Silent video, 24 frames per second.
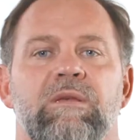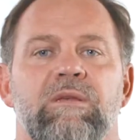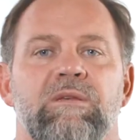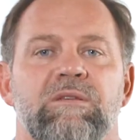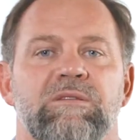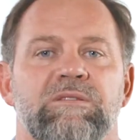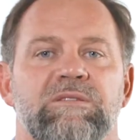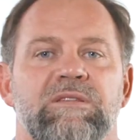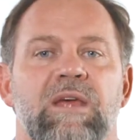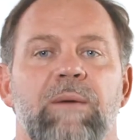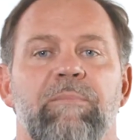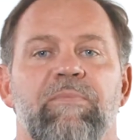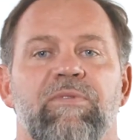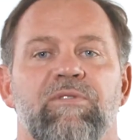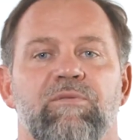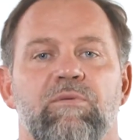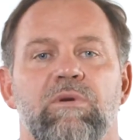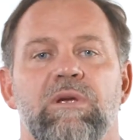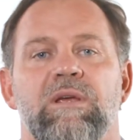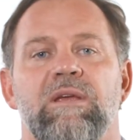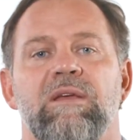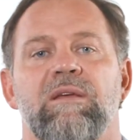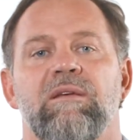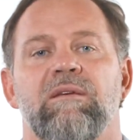Step
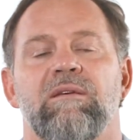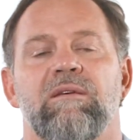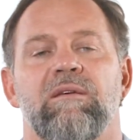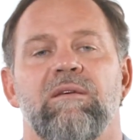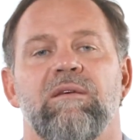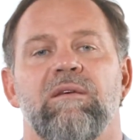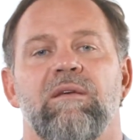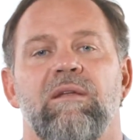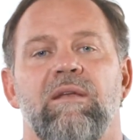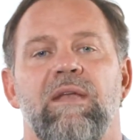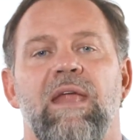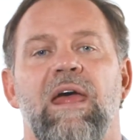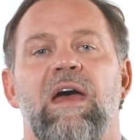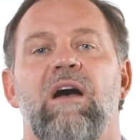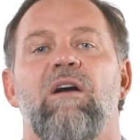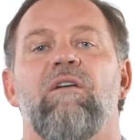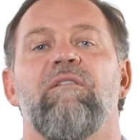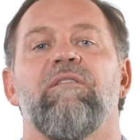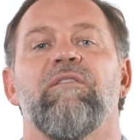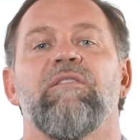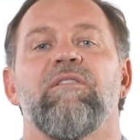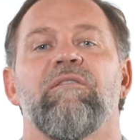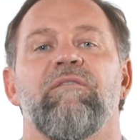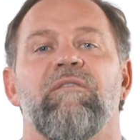3, now
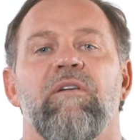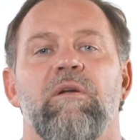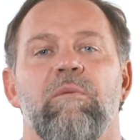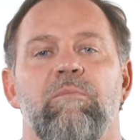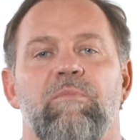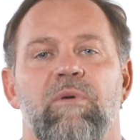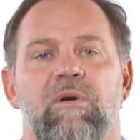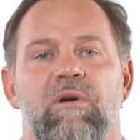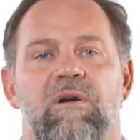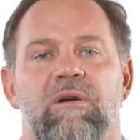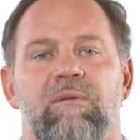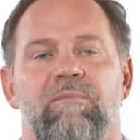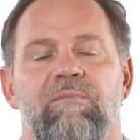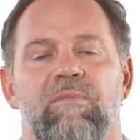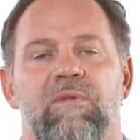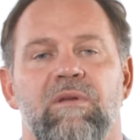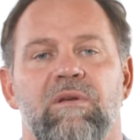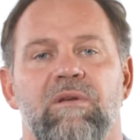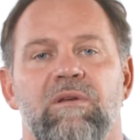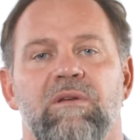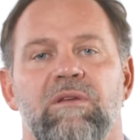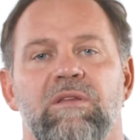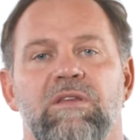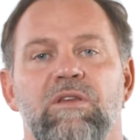for the fun part,
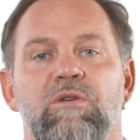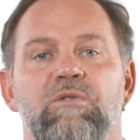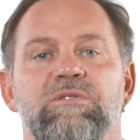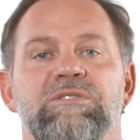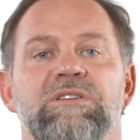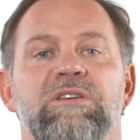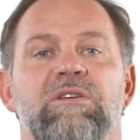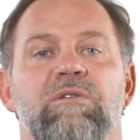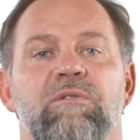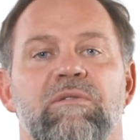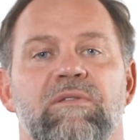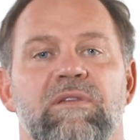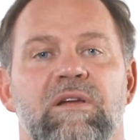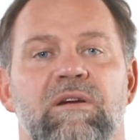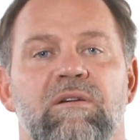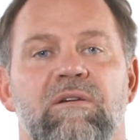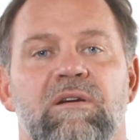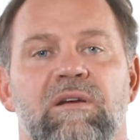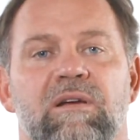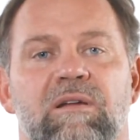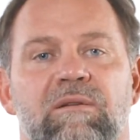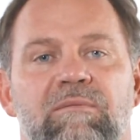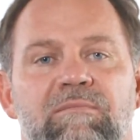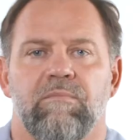using your
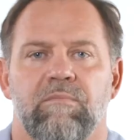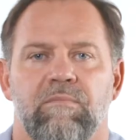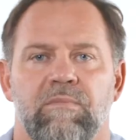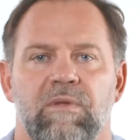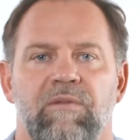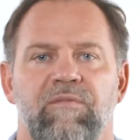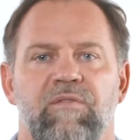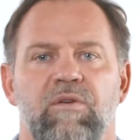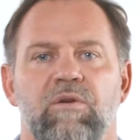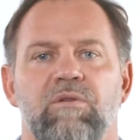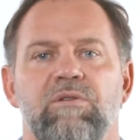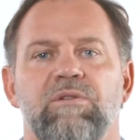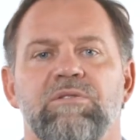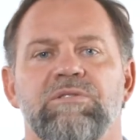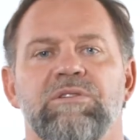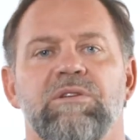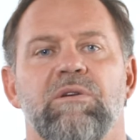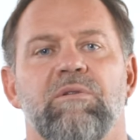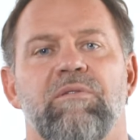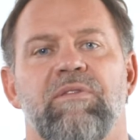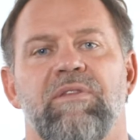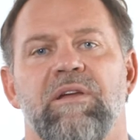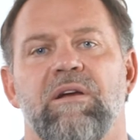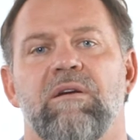Theragun. If you're using
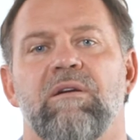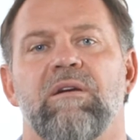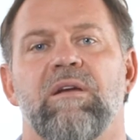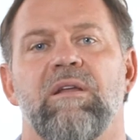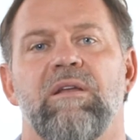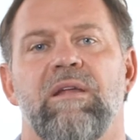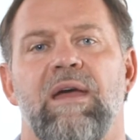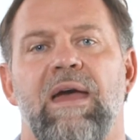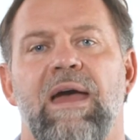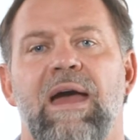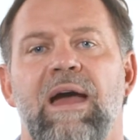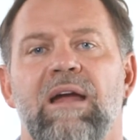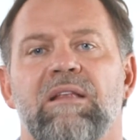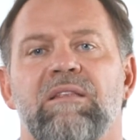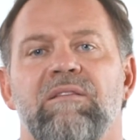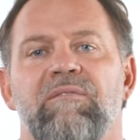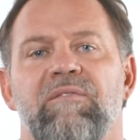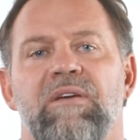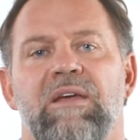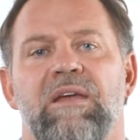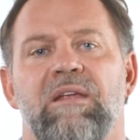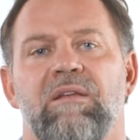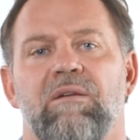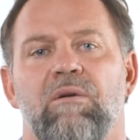your Theragun to
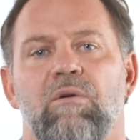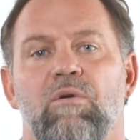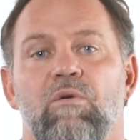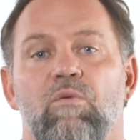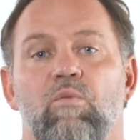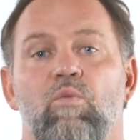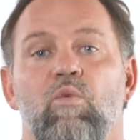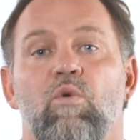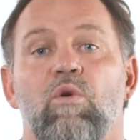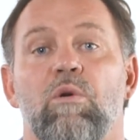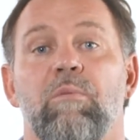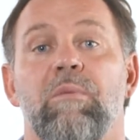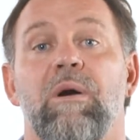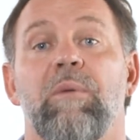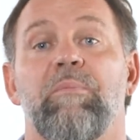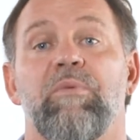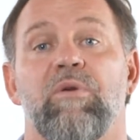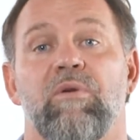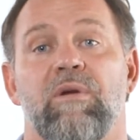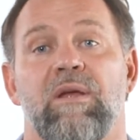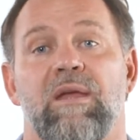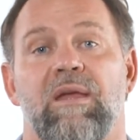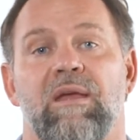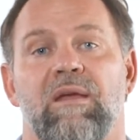activate or warm up
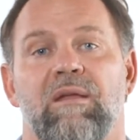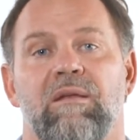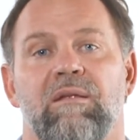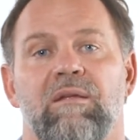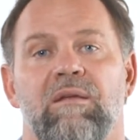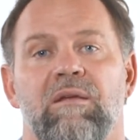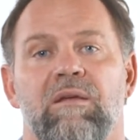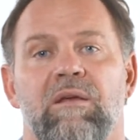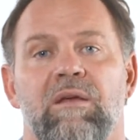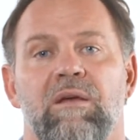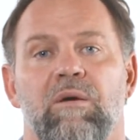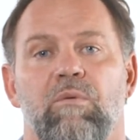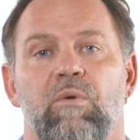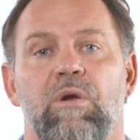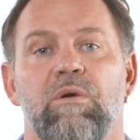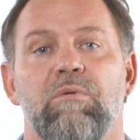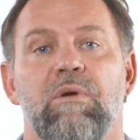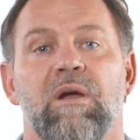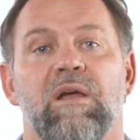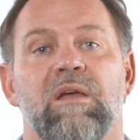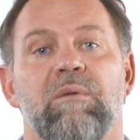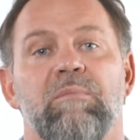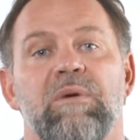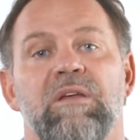your hand, we
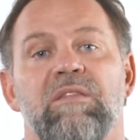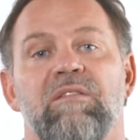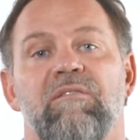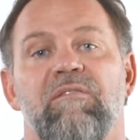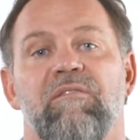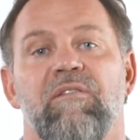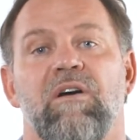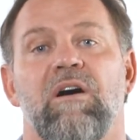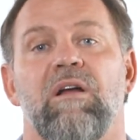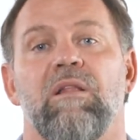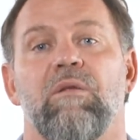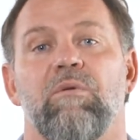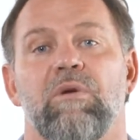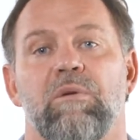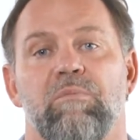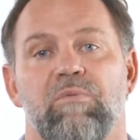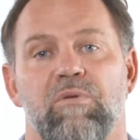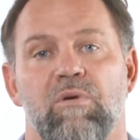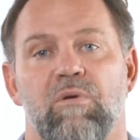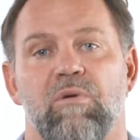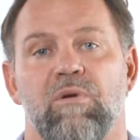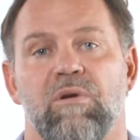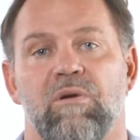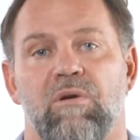recommend the following
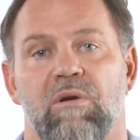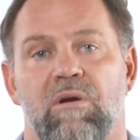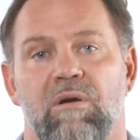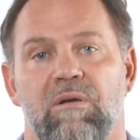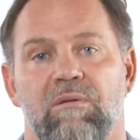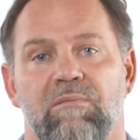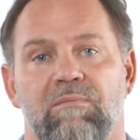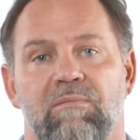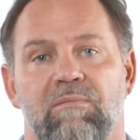protocol.